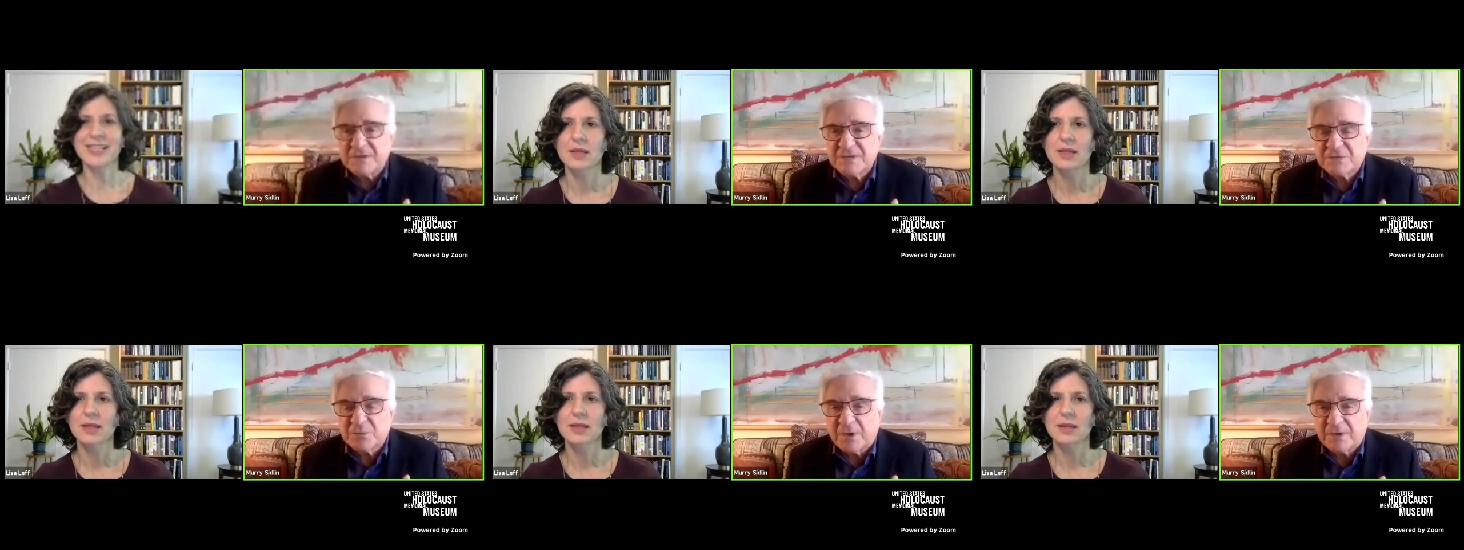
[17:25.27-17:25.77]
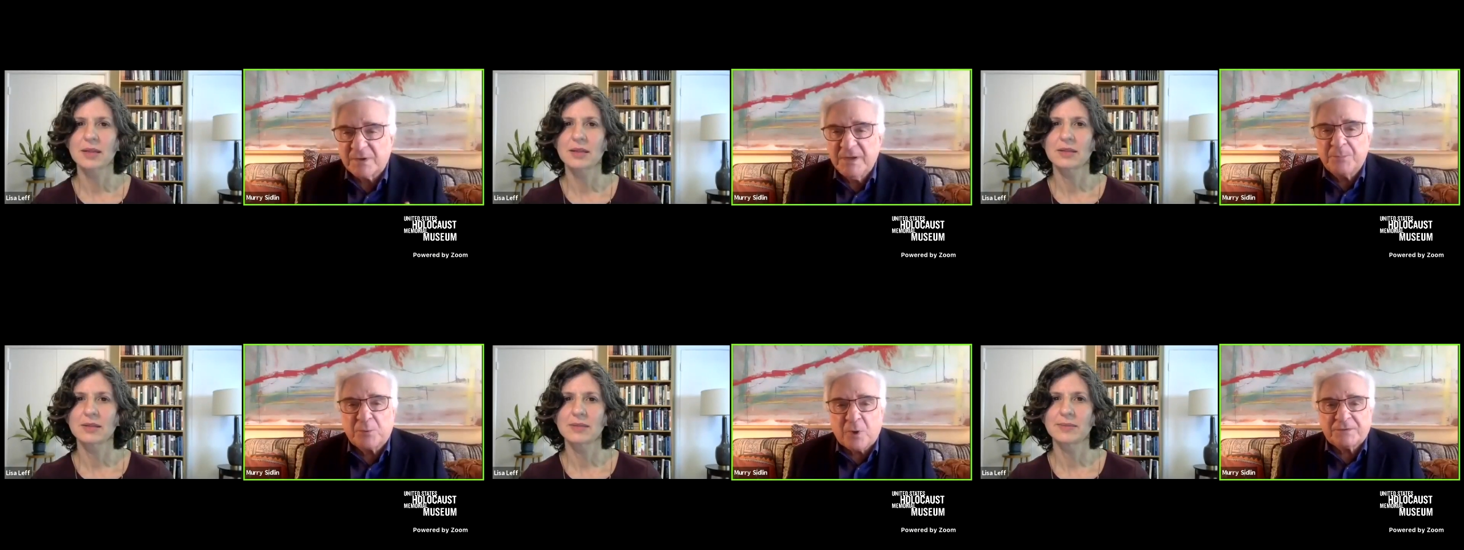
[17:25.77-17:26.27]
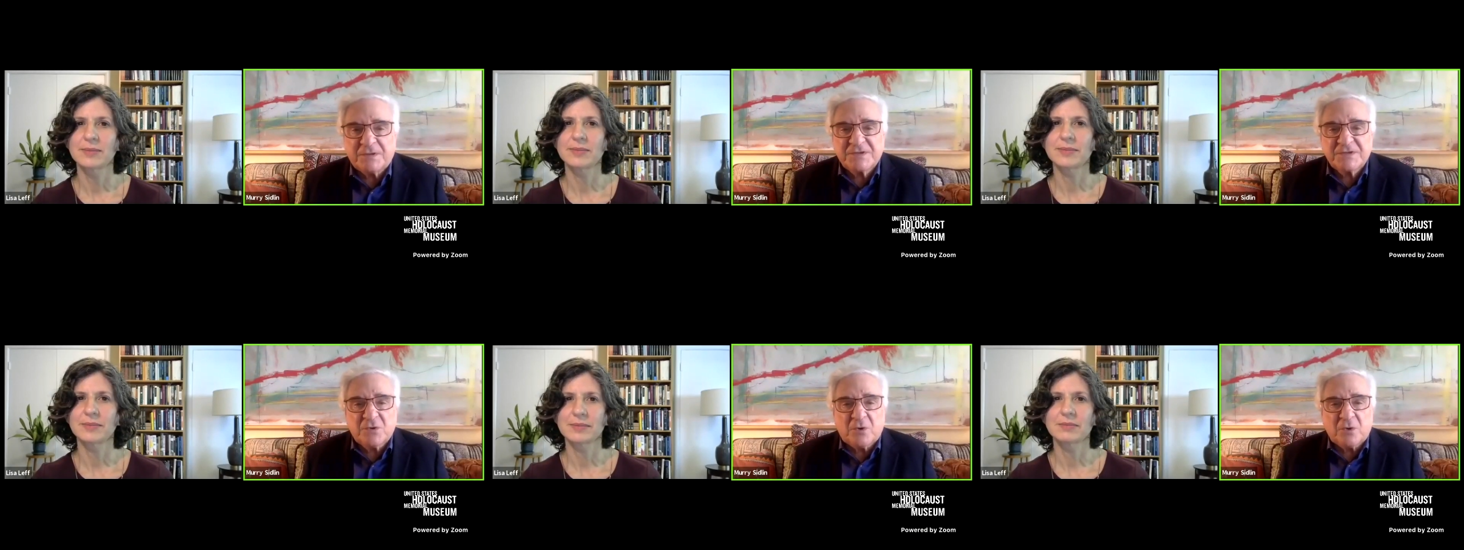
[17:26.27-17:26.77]
Speaker 1: this work. And he brought the
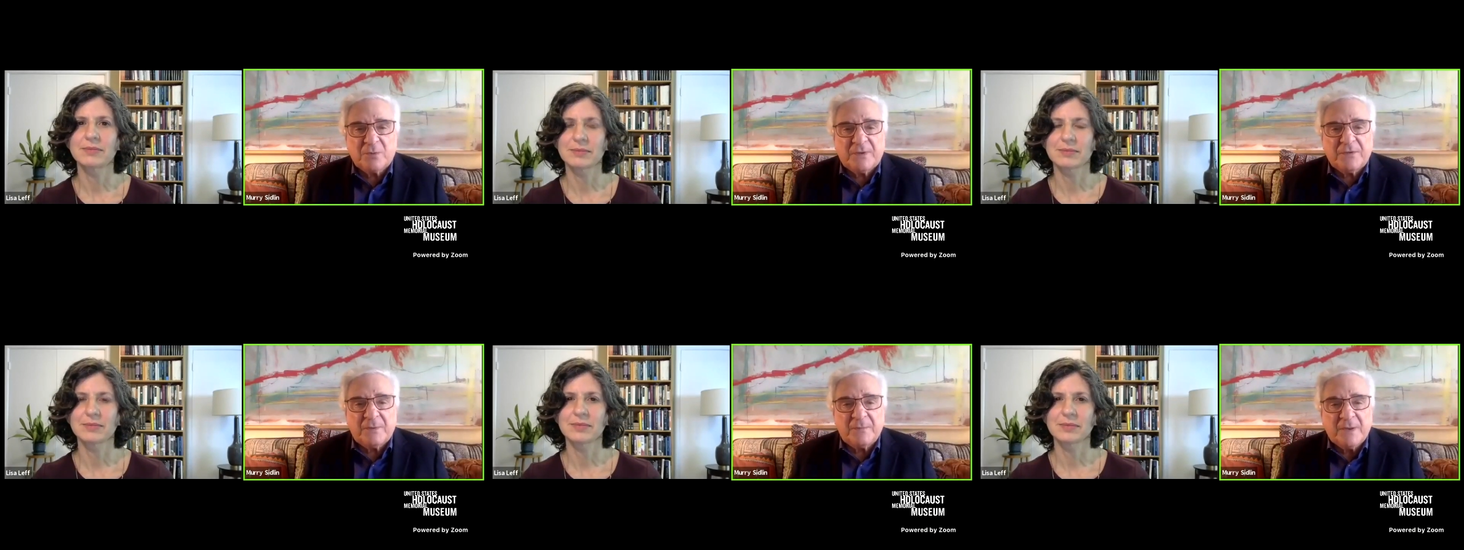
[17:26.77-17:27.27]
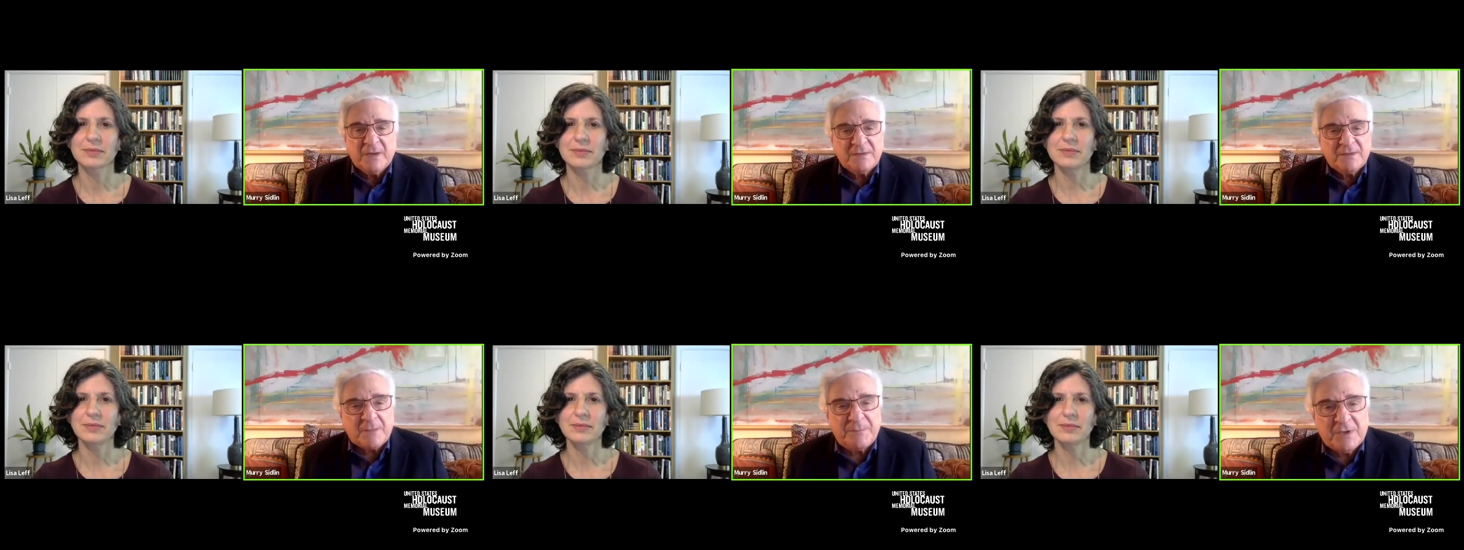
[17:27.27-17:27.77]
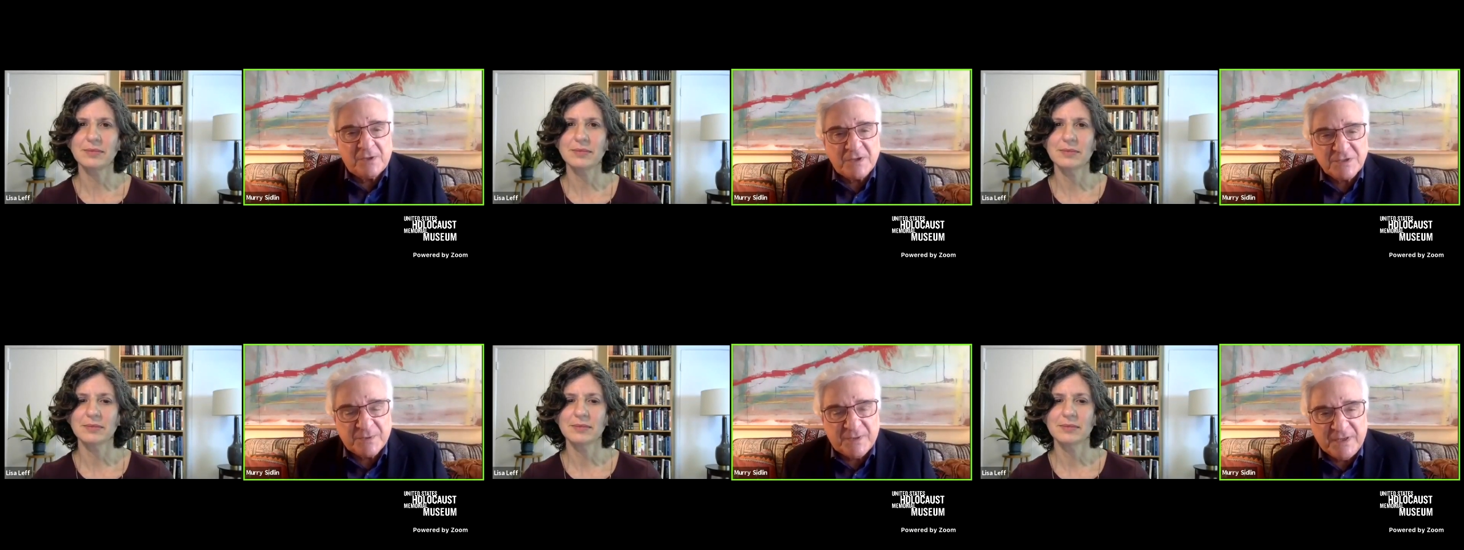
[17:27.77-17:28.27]
score with him, not because
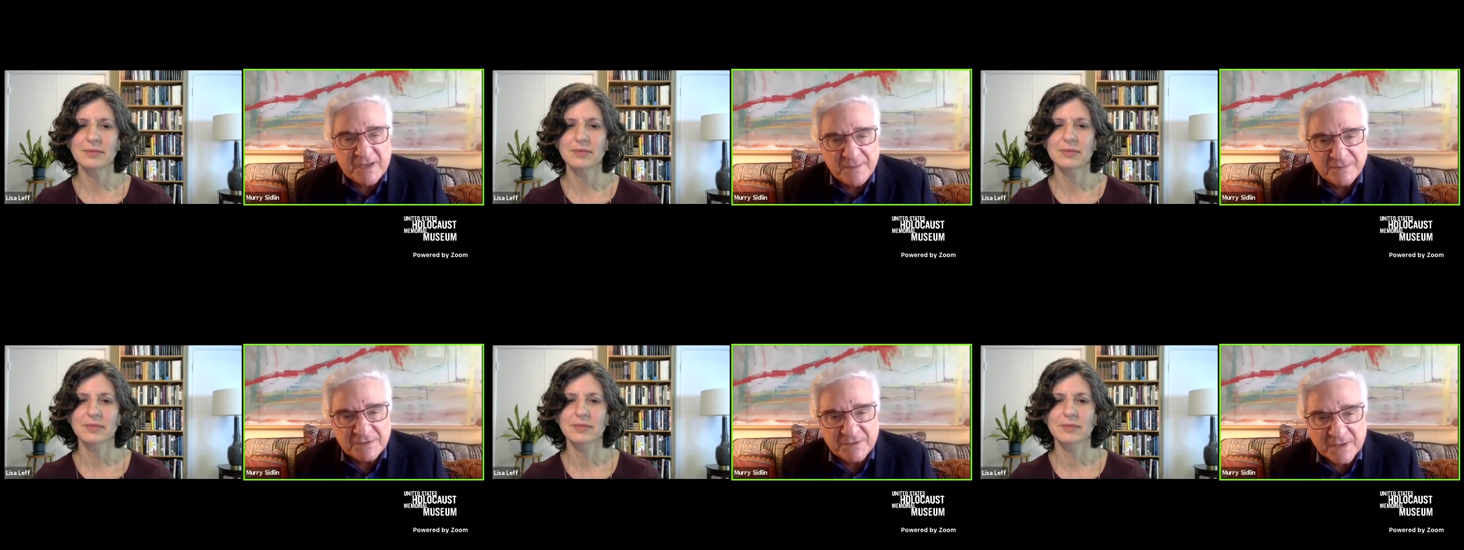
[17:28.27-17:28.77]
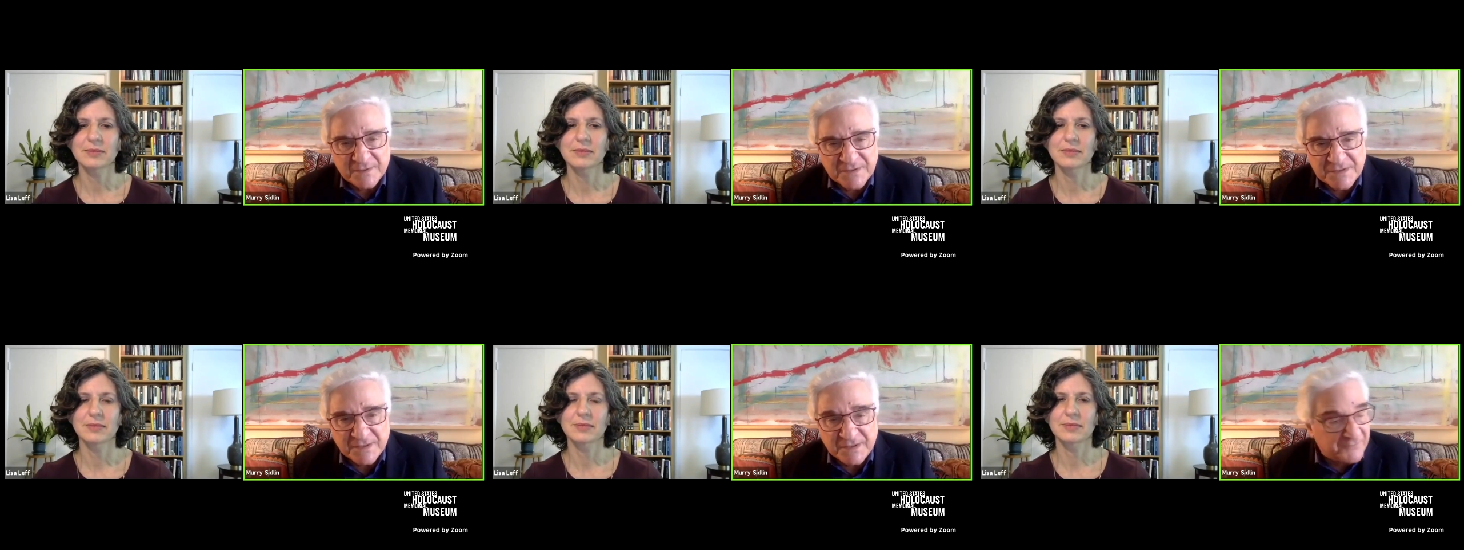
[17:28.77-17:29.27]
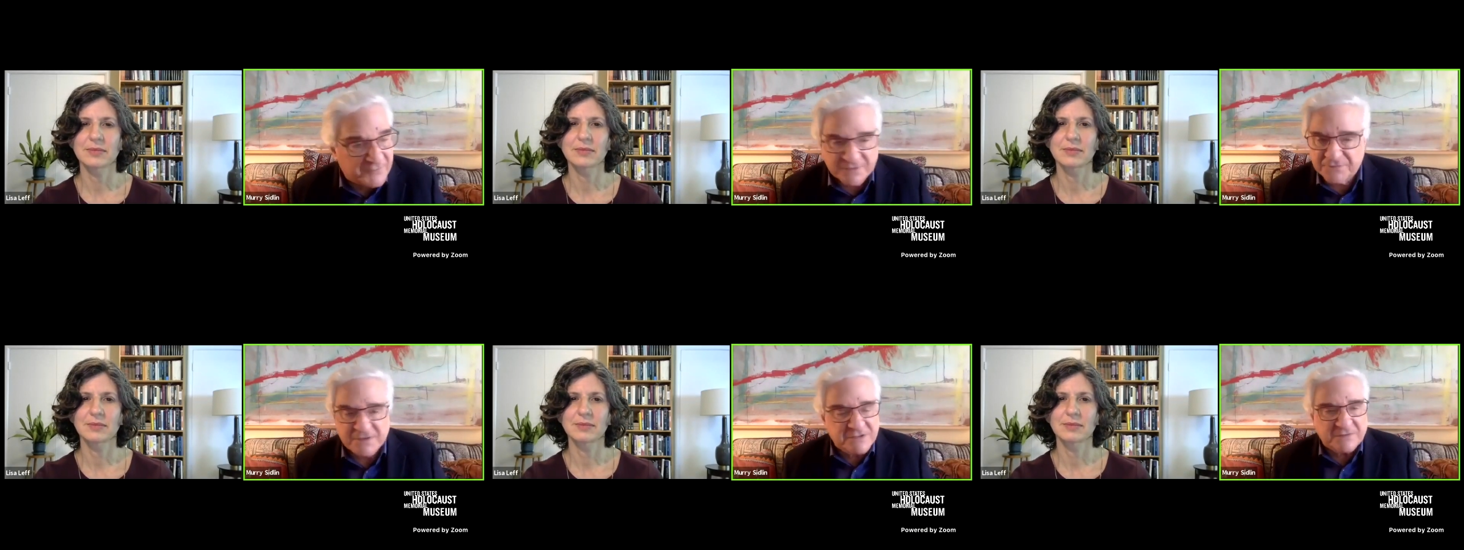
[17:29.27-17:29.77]
when he came to Terezin, he, first,
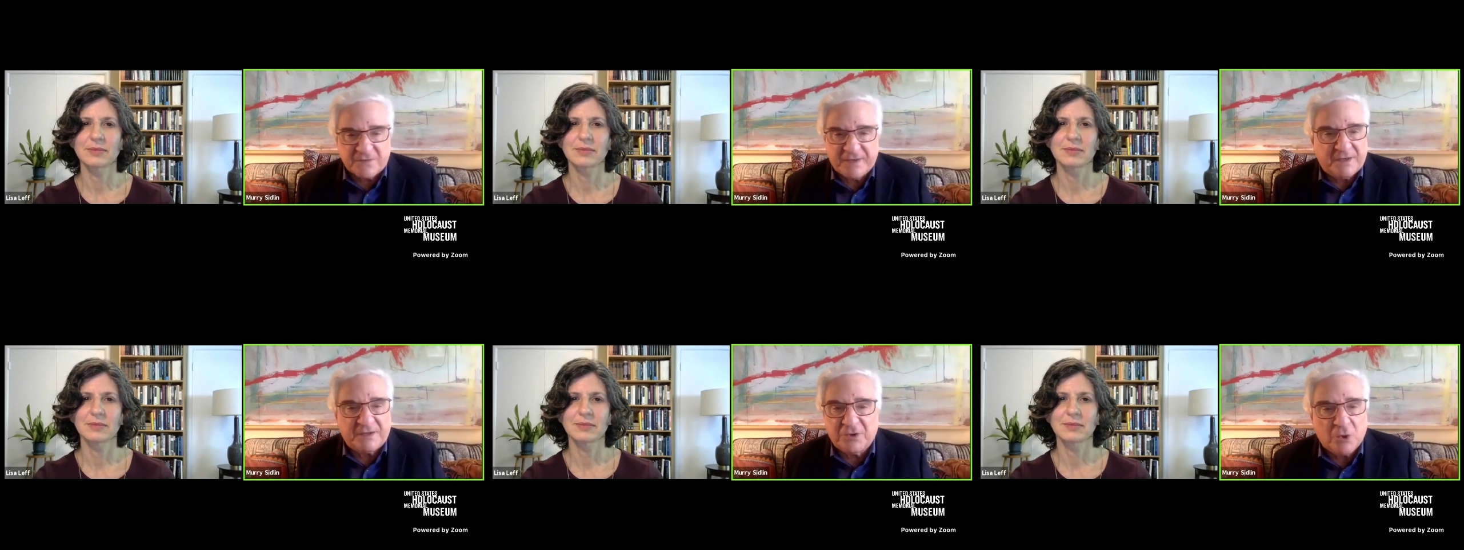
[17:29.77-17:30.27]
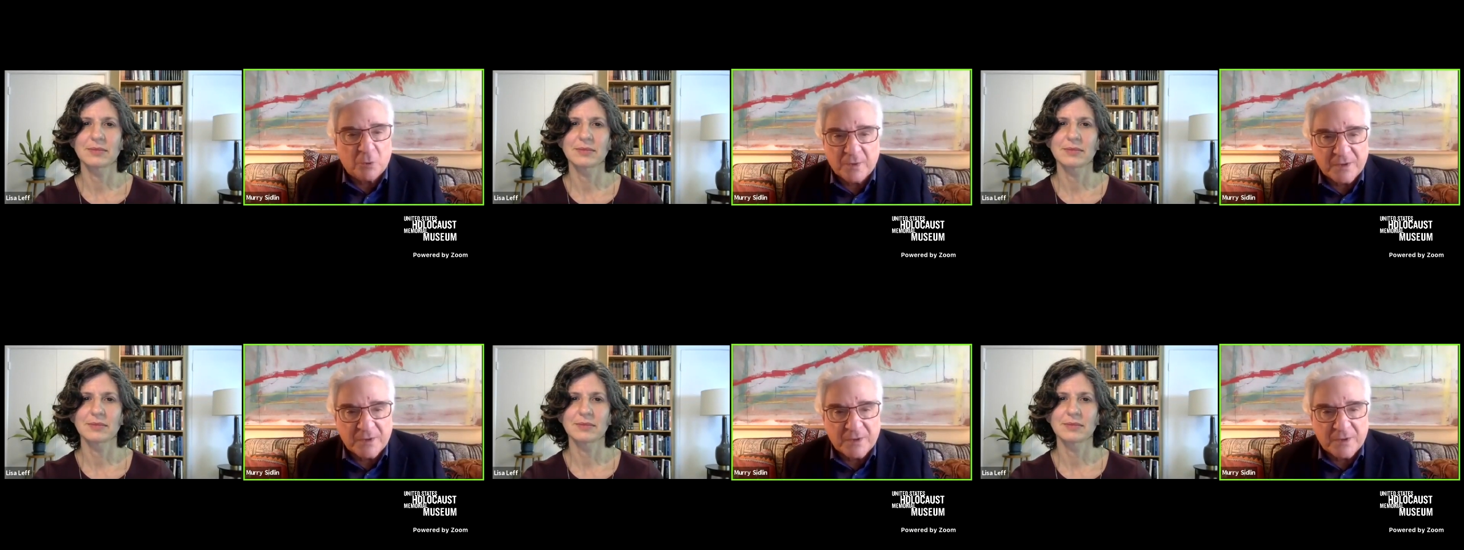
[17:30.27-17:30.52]
first of all, they didn't know where